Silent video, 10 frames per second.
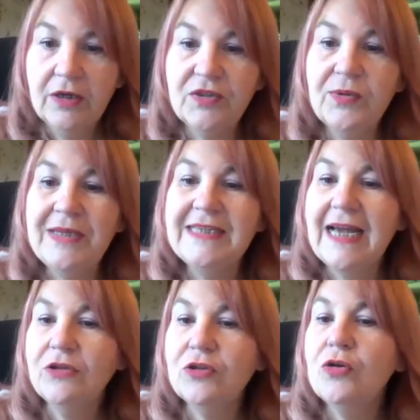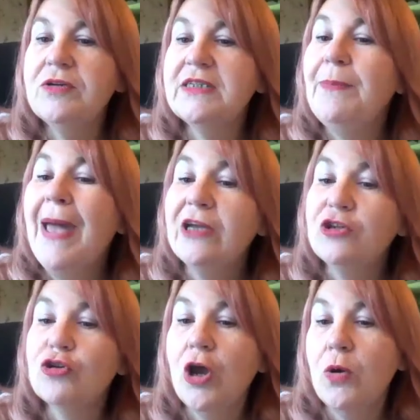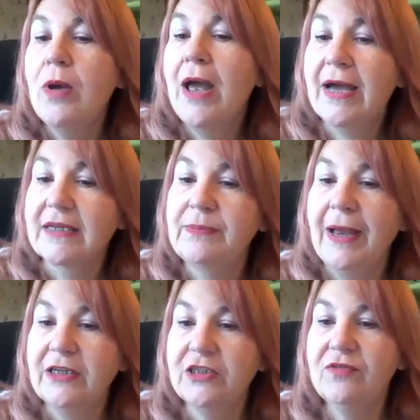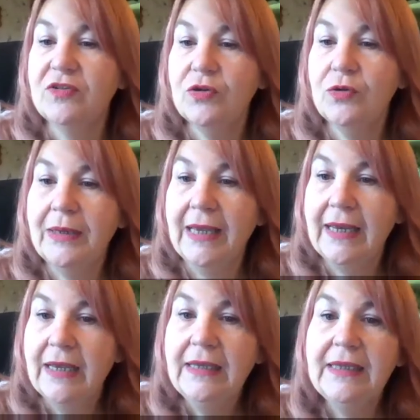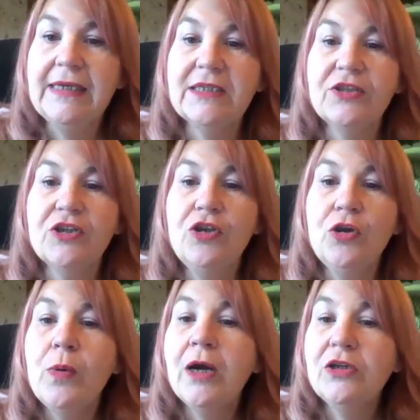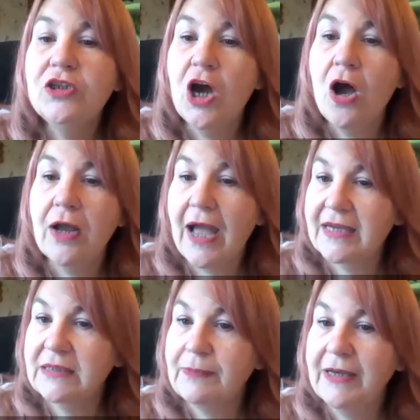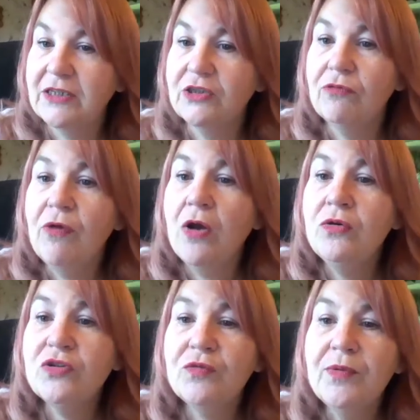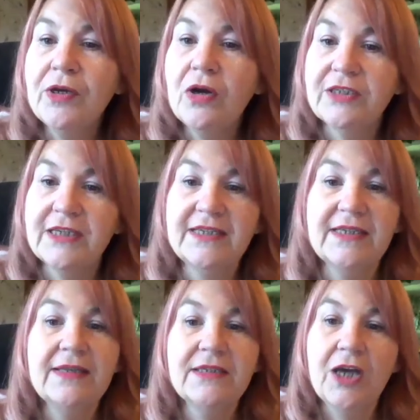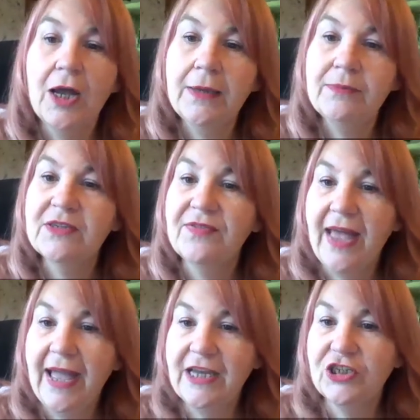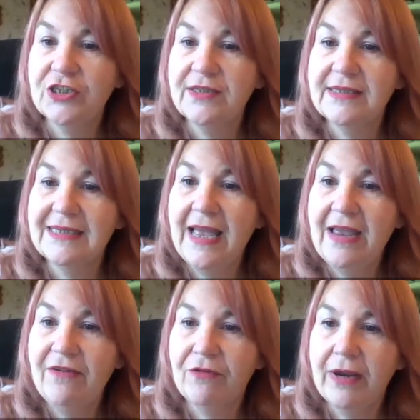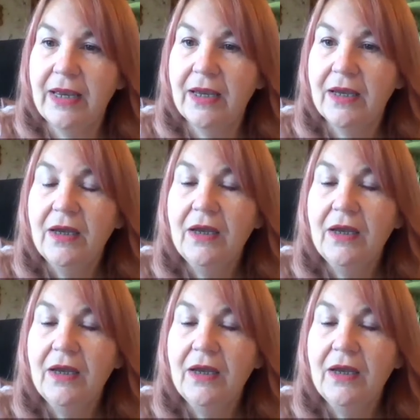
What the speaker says: Azuli Dantor is the petro aspect of Azuli. These are the newer, darker aspects that rose from the goddess in the times of the Haitian slavery.